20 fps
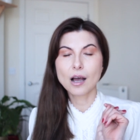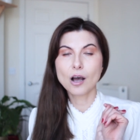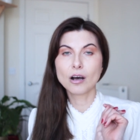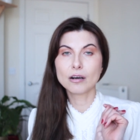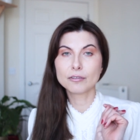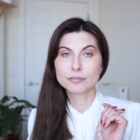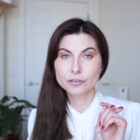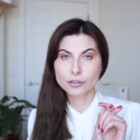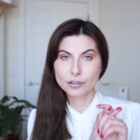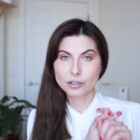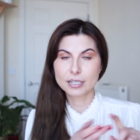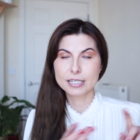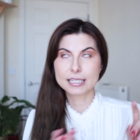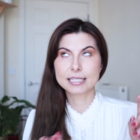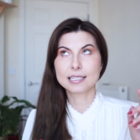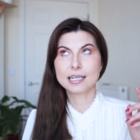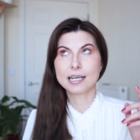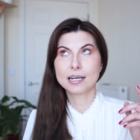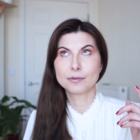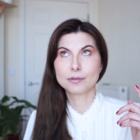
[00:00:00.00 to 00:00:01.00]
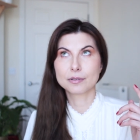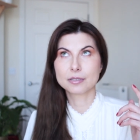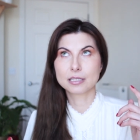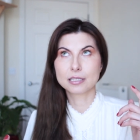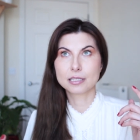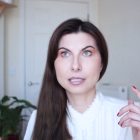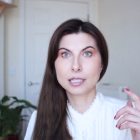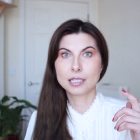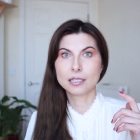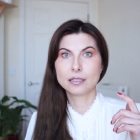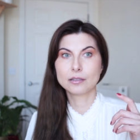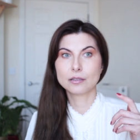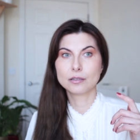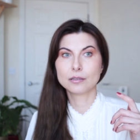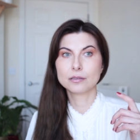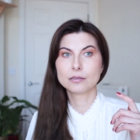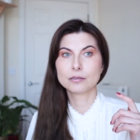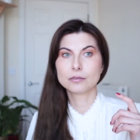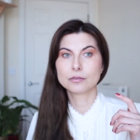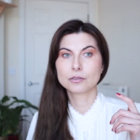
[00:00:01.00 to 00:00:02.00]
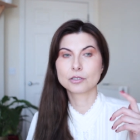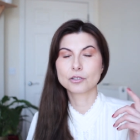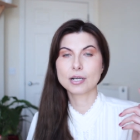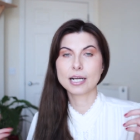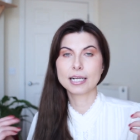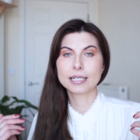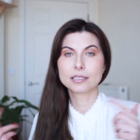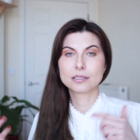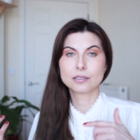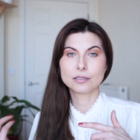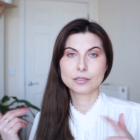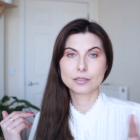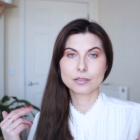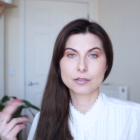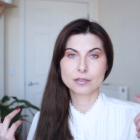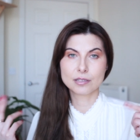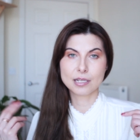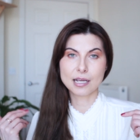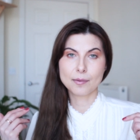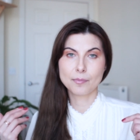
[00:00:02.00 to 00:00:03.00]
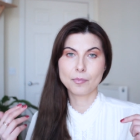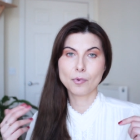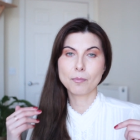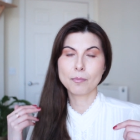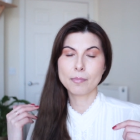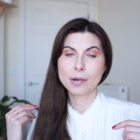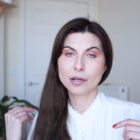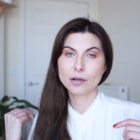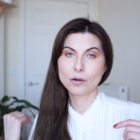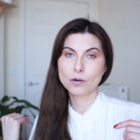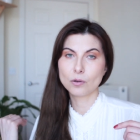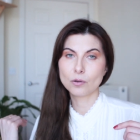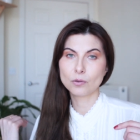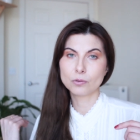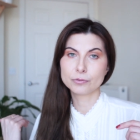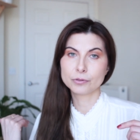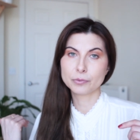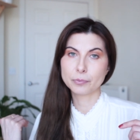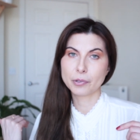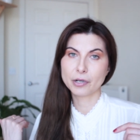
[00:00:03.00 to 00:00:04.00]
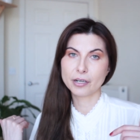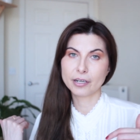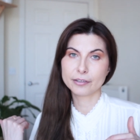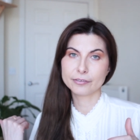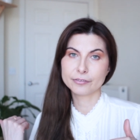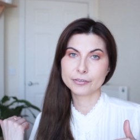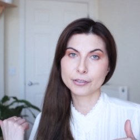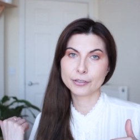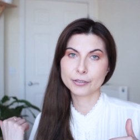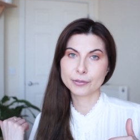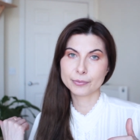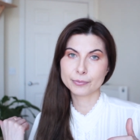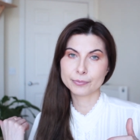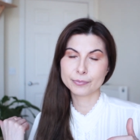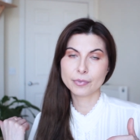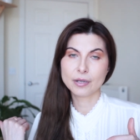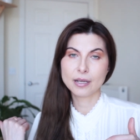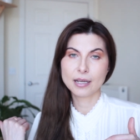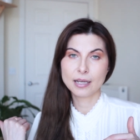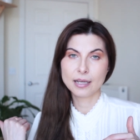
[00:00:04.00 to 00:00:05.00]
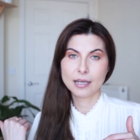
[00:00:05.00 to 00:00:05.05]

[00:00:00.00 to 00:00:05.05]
Of course I was still trying to use up my old perfume